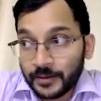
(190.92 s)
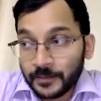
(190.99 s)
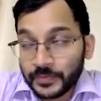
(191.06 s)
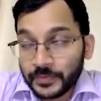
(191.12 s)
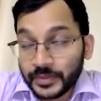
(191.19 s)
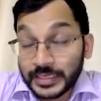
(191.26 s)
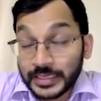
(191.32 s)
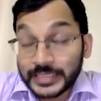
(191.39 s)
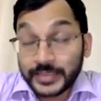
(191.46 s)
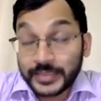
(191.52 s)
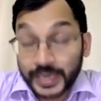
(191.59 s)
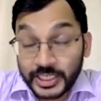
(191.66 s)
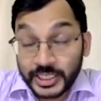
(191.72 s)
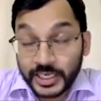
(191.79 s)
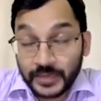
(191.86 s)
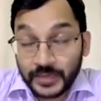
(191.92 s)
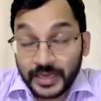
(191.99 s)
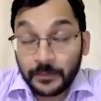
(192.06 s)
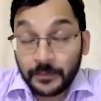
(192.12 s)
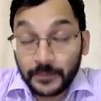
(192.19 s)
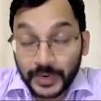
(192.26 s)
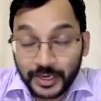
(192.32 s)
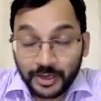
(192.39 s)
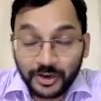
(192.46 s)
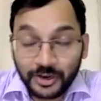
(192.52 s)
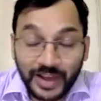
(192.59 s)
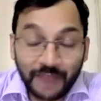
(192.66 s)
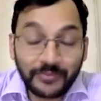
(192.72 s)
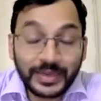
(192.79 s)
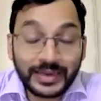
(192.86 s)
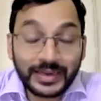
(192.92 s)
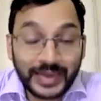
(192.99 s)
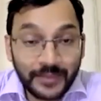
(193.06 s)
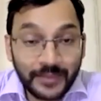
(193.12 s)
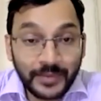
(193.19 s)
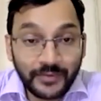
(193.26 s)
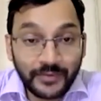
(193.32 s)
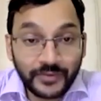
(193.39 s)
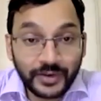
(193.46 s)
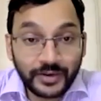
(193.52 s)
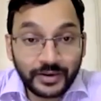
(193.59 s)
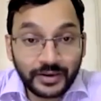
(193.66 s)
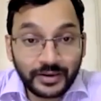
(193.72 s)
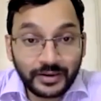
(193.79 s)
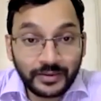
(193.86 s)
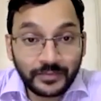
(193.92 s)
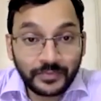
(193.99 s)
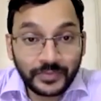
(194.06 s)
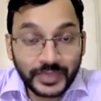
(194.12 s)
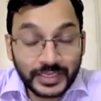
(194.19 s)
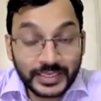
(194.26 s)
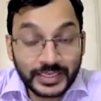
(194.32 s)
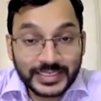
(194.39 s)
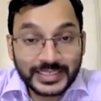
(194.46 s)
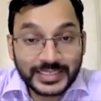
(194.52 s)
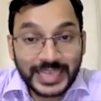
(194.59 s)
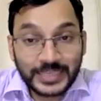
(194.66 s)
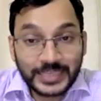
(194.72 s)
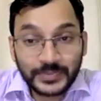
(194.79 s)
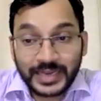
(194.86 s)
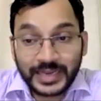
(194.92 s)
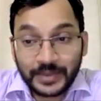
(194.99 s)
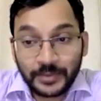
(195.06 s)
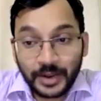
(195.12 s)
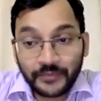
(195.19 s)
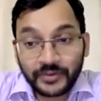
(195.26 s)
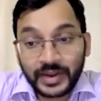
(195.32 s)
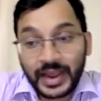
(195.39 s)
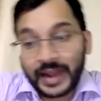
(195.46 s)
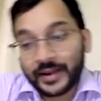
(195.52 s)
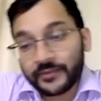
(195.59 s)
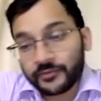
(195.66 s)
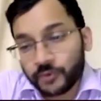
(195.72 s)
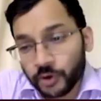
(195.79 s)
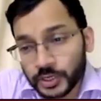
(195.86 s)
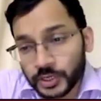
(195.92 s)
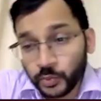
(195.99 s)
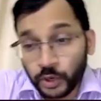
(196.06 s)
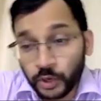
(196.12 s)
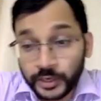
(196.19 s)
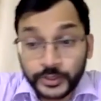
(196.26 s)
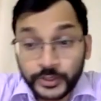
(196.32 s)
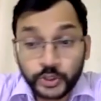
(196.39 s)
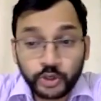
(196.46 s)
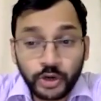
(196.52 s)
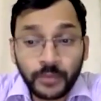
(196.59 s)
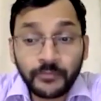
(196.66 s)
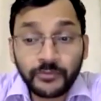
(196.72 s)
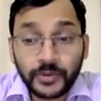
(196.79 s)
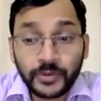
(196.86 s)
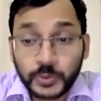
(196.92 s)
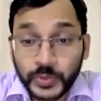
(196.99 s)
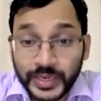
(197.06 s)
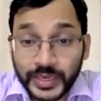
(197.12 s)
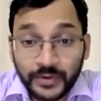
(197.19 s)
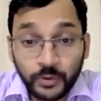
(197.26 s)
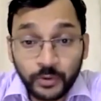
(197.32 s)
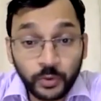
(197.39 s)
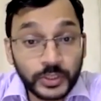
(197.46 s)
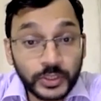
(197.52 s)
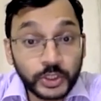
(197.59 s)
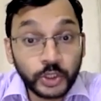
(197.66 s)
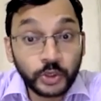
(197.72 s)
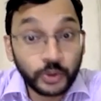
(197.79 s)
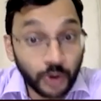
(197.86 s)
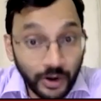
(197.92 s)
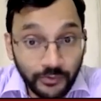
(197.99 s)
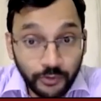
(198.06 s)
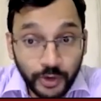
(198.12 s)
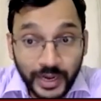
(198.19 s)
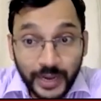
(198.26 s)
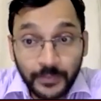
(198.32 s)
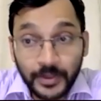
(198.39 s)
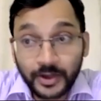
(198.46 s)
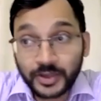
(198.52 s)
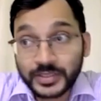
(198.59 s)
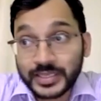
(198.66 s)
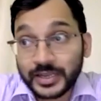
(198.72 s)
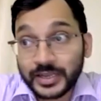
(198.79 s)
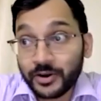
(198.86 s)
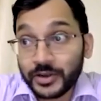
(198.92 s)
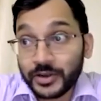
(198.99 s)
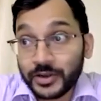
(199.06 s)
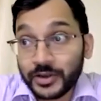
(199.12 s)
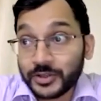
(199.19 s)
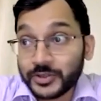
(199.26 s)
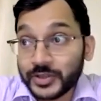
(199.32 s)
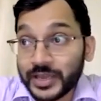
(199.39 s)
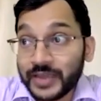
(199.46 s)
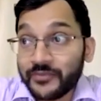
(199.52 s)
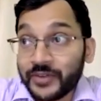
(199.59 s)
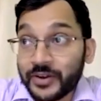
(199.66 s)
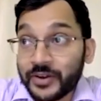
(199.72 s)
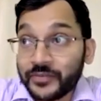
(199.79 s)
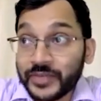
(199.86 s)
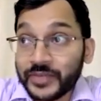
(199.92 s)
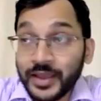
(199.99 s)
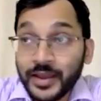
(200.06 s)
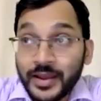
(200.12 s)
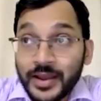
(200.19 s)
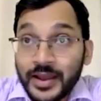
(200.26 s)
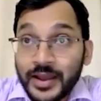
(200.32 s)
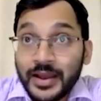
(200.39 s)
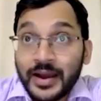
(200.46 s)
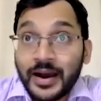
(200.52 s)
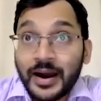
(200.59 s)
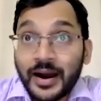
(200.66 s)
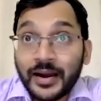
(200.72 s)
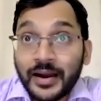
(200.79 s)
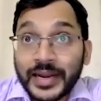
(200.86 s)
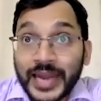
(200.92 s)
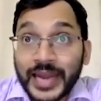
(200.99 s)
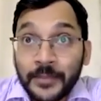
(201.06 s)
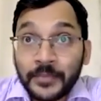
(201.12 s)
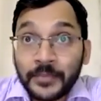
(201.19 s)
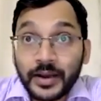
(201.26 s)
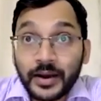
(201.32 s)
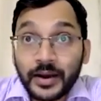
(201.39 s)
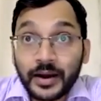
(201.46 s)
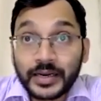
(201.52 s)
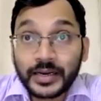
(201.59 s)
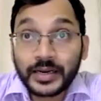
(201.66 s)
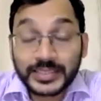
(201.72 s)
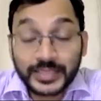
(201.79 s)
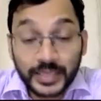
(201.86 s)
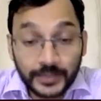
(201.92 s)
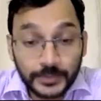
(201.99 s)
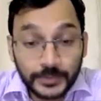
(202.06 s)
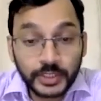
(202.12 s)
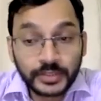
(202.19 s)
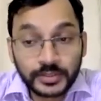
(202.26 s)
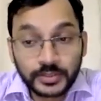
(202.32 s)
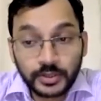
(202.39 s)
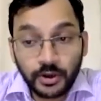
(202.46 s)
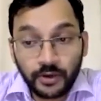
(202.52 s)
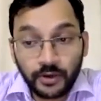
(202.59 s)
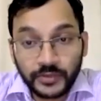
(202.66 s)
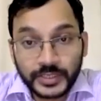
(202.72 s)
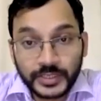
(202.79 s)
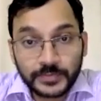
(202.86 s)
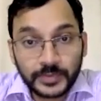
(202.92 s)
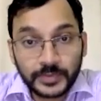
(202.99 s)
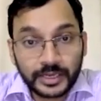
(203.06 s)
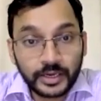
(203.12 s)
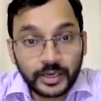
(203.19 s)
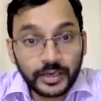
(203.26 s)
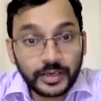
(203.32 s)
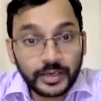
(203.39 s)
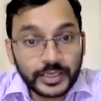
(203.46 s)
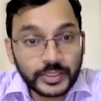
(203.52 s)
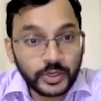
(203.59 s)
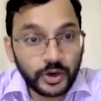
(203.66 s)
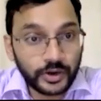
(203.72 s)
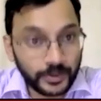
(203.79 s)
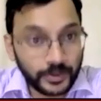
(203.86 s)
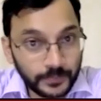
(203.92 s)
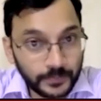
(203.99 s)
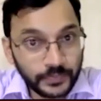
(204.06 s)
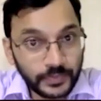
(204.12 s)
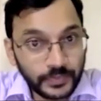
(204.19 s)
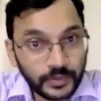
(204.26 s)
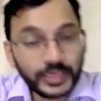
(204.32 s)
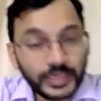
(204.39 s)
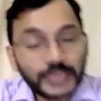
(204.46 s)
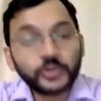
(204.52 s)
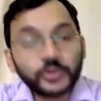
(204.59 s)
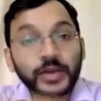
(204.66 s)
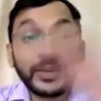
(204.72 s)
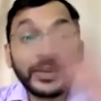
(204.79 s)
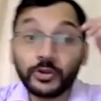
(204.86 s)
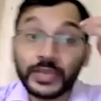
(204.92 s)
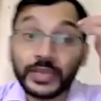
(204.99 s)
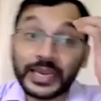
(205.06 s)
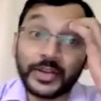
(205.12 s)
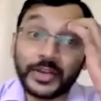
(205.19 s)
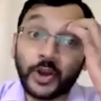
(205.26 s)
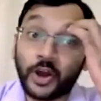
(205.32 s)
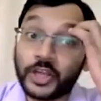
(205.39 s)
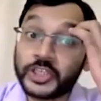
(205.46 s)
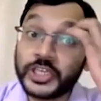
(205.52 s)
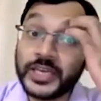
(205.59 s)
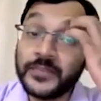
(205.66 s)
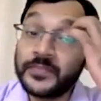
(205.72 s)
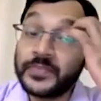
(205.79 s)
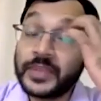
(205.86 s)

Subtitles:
these three gentlemen in particular have been named after the disease has been named after, and of course Waldenstrom from Sweden, who we should not forget because he also gave one of the named descriptions of this particular disorder. Okay, so coming to the etiology,